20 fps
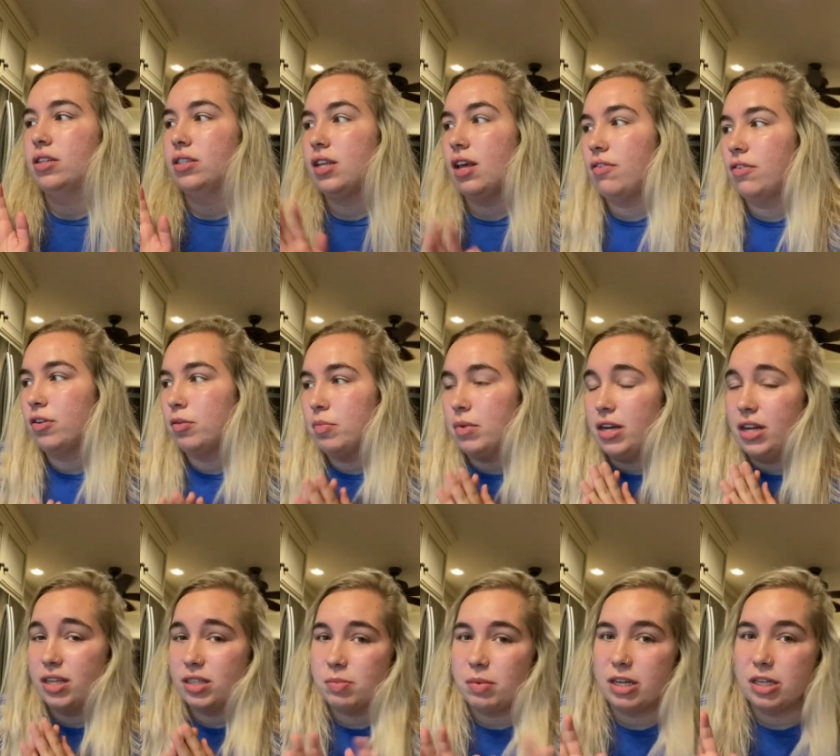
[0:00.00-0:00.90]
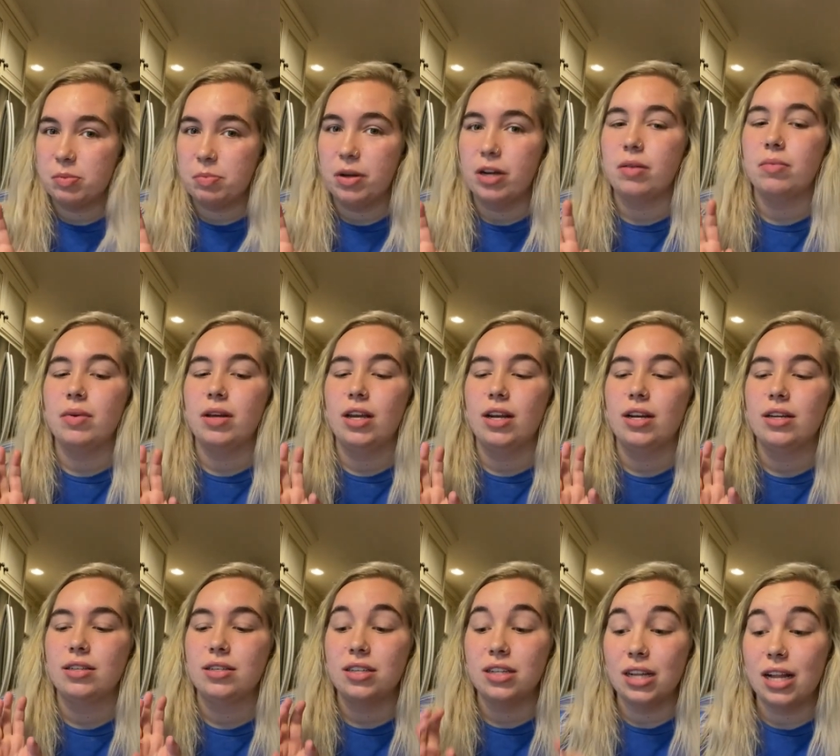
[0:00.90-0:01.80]
several minutes, my experiment
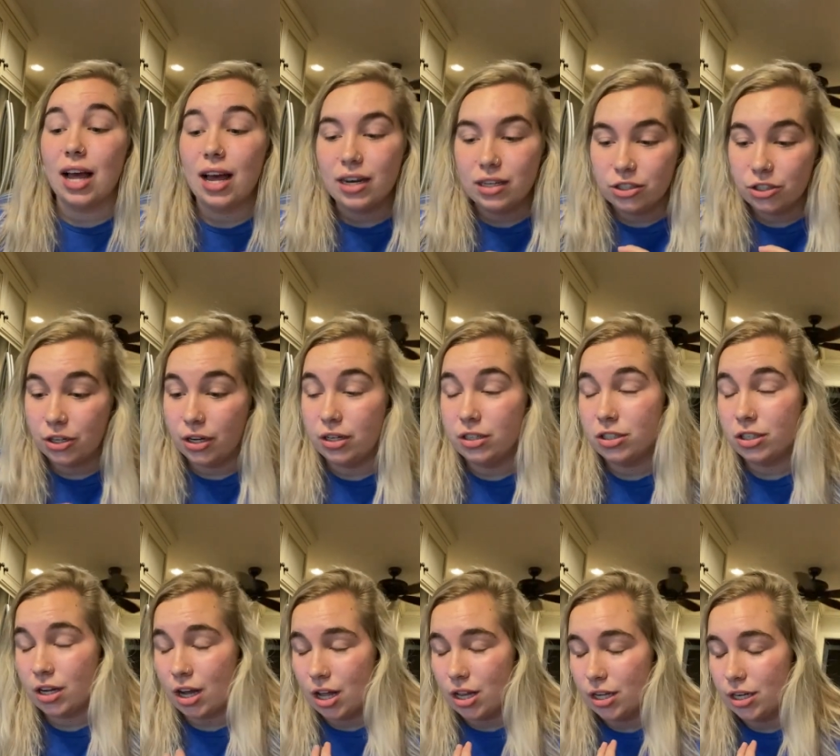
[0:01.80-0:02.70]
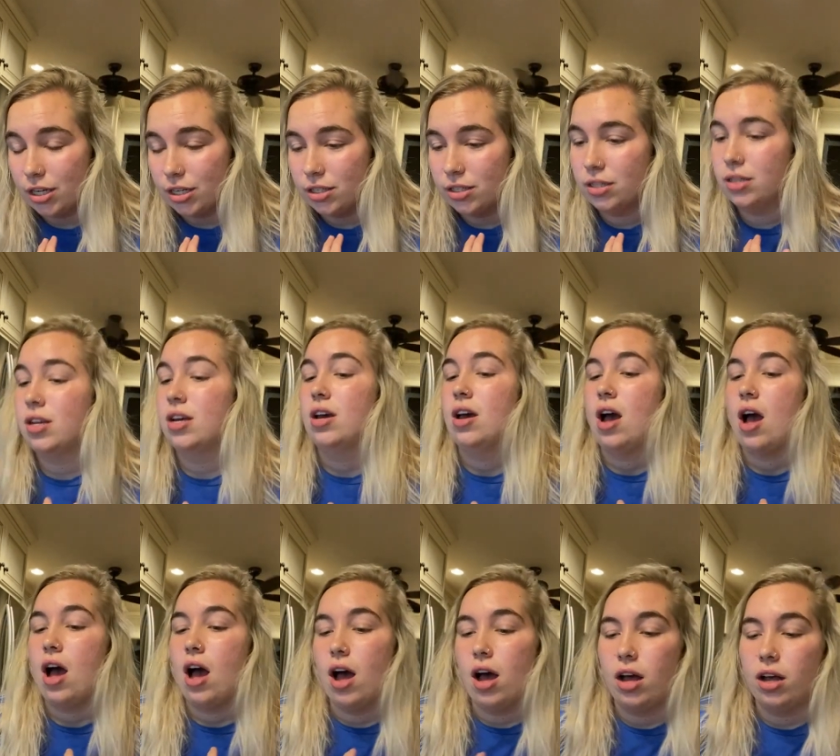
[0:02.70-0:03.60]
still hadn't changed colors.
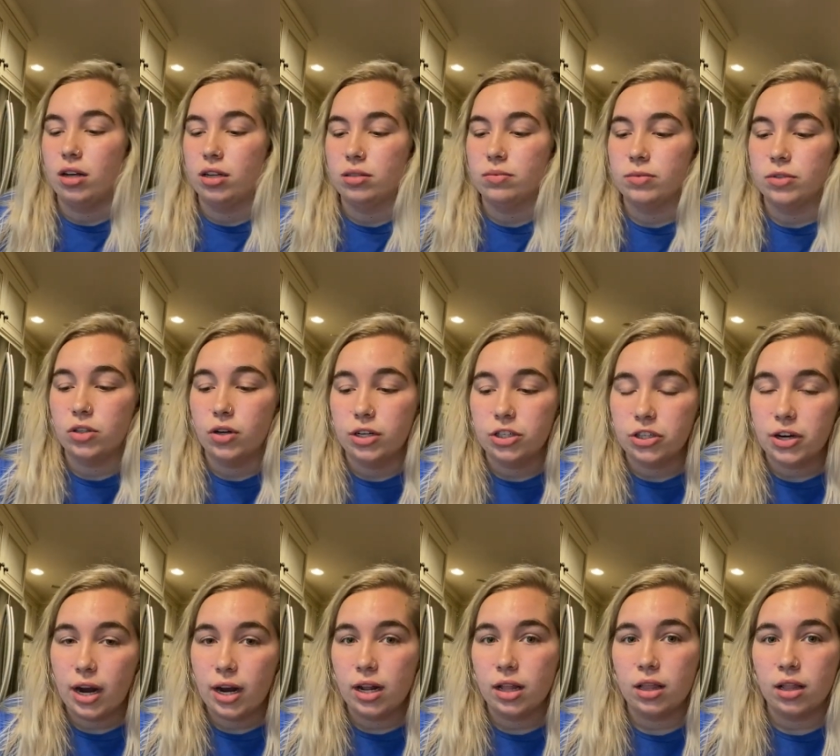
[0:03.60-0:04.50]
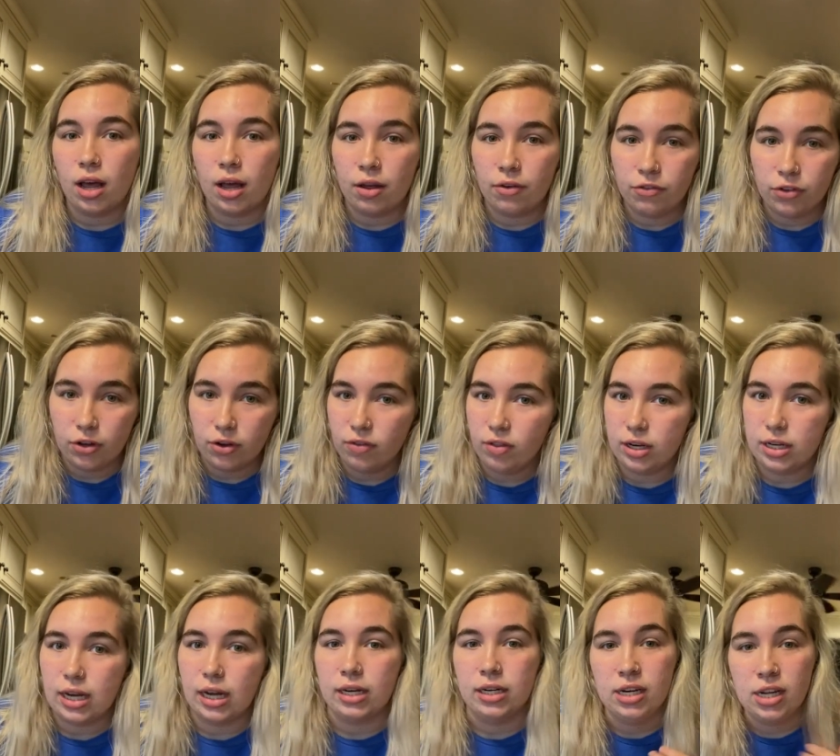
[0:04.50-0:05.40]
So I tried a few of the
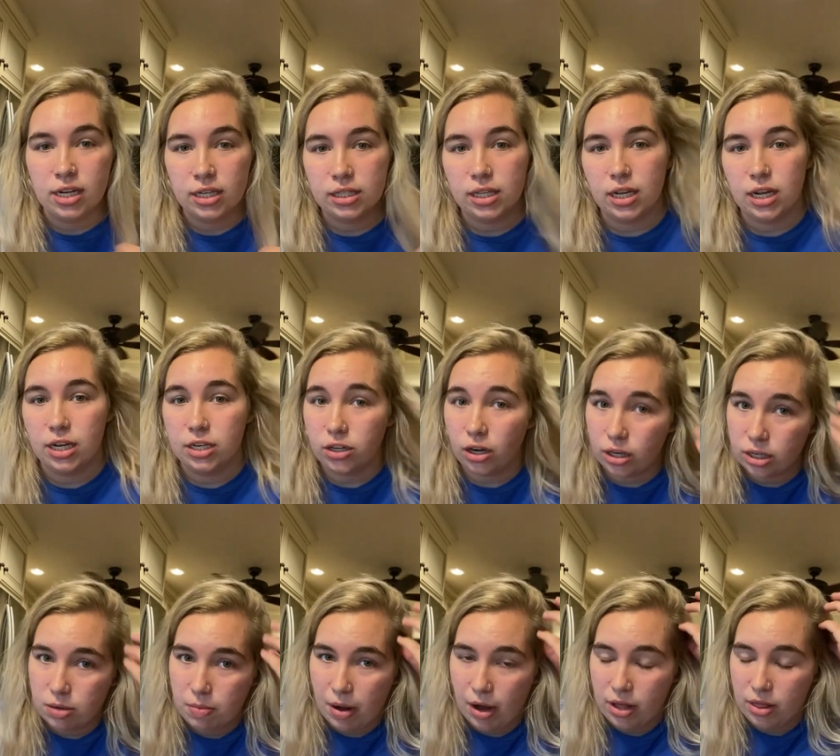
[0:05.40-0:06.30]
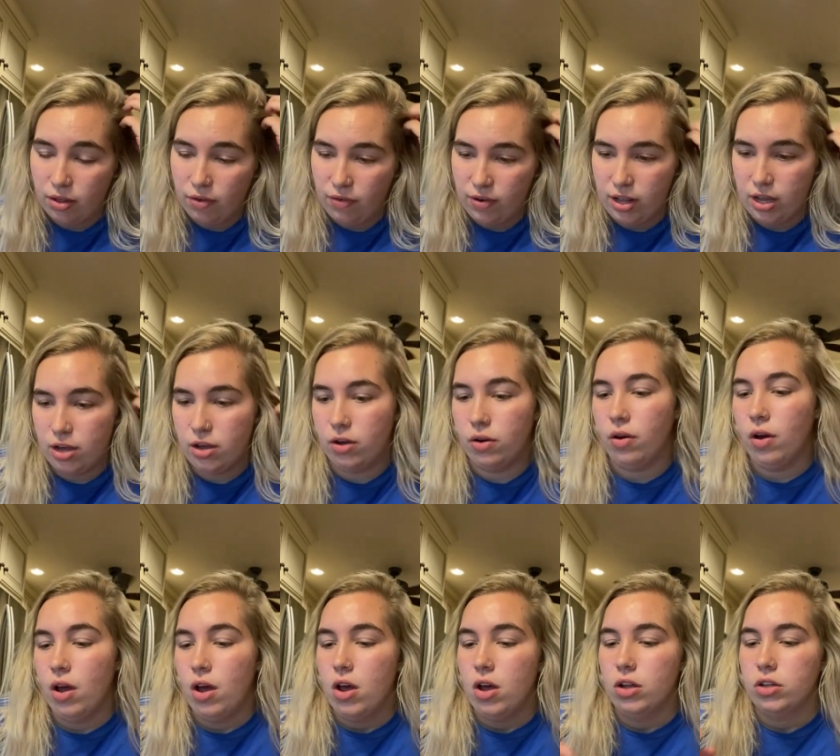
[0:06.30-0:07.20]
techniques that he talked about in the video.
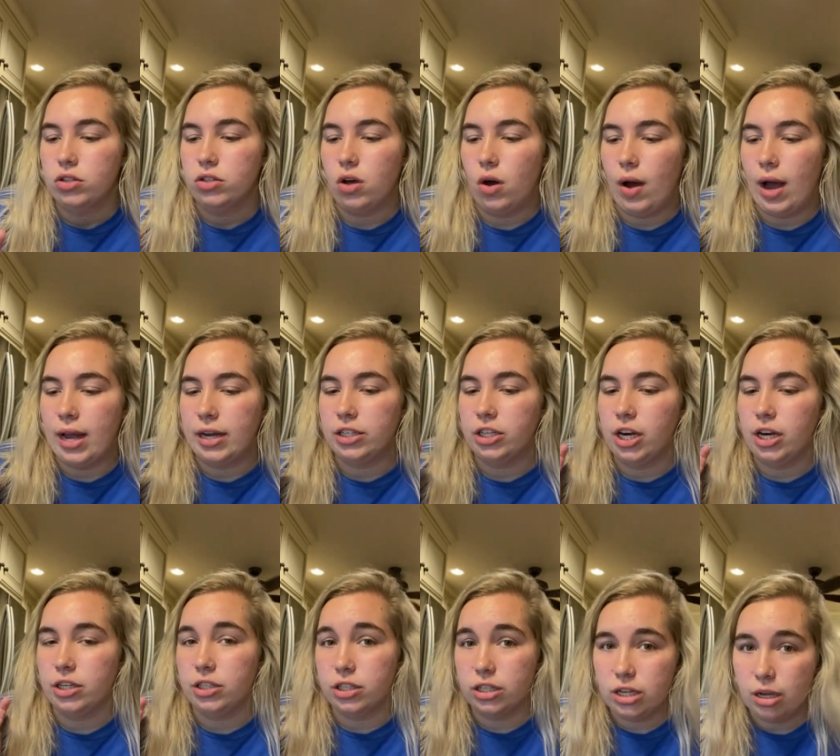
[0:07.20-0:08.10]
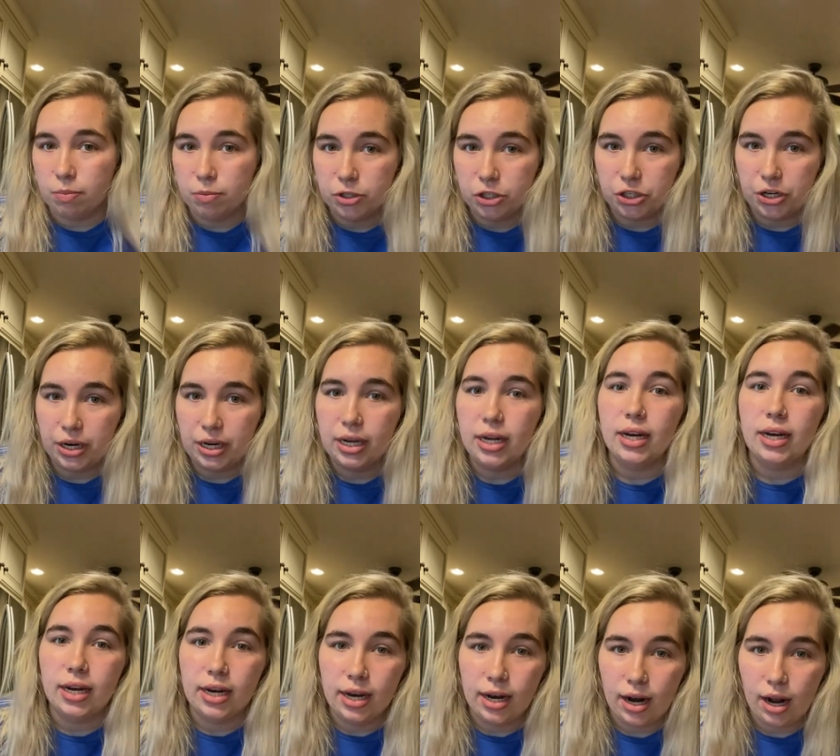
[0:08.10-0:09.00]
So I changed the temperature,
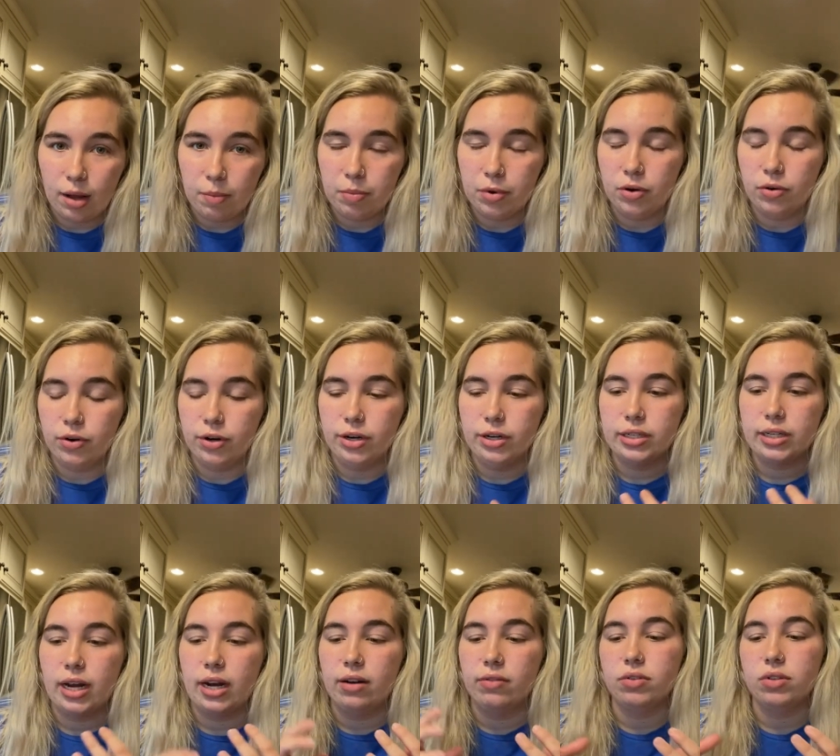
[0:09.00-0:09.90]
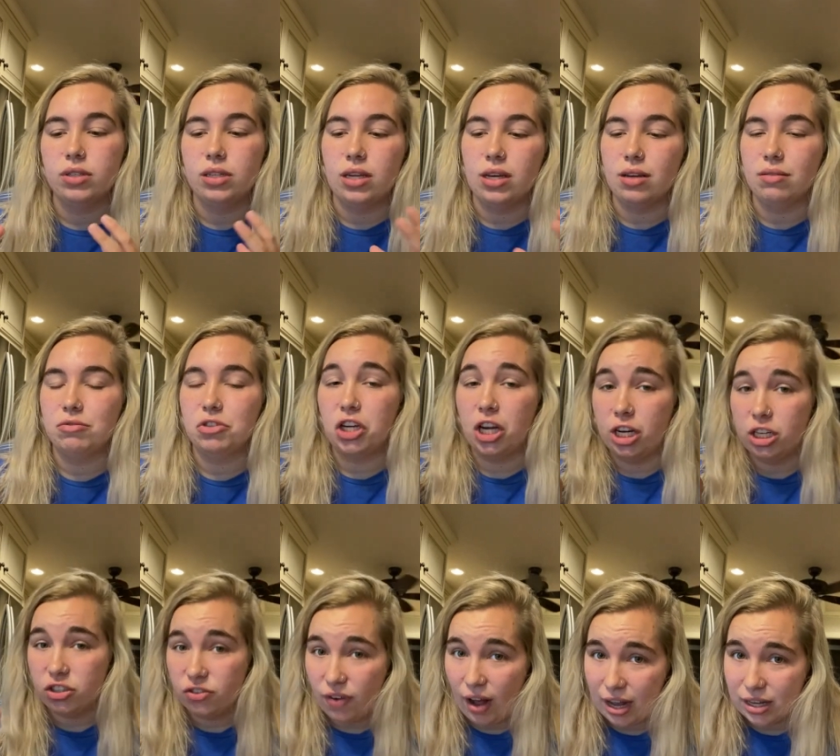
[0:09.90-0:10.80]
heated it up in order to kind of see it
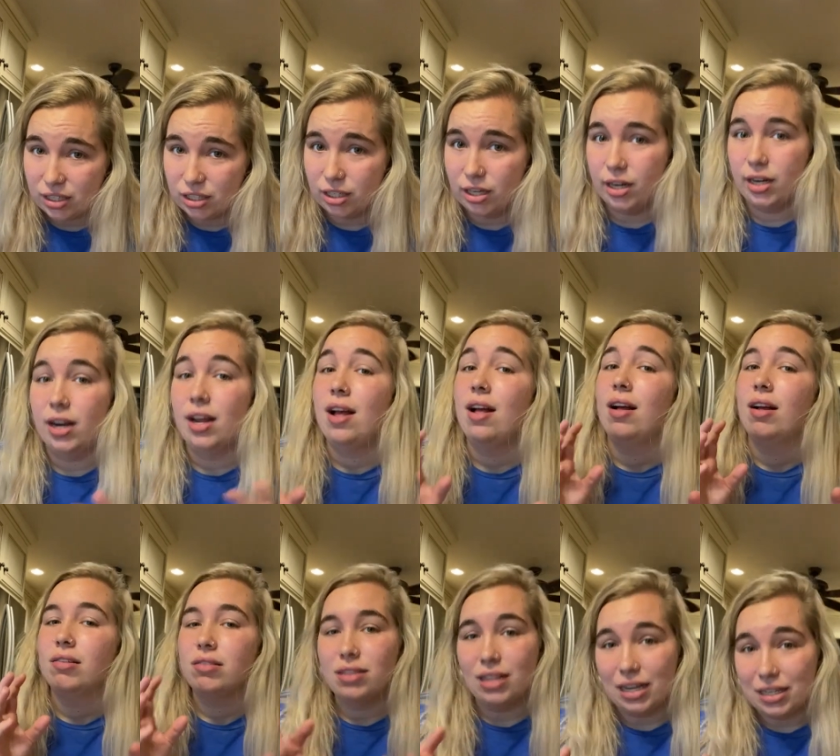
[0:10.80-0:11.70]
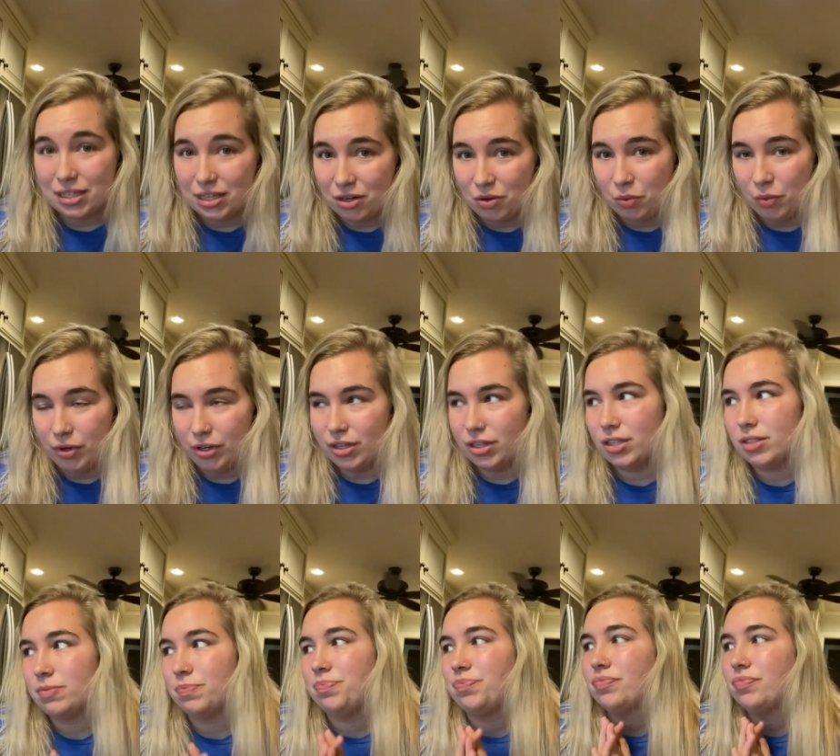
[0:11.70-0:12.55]
change faster. That didn't work.